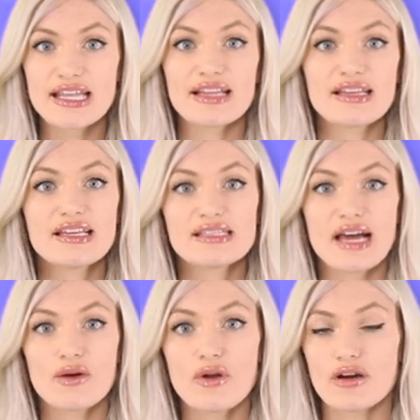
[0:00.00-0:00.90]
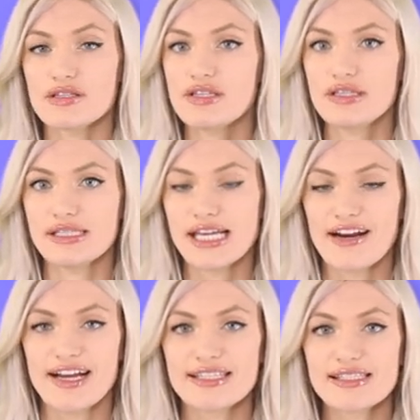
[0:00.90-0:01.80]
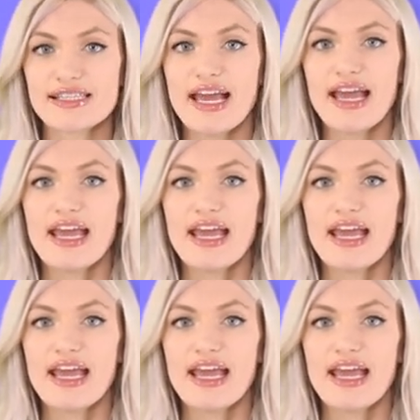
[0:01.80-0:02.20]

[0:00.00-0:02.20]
that leads out onto the terrace.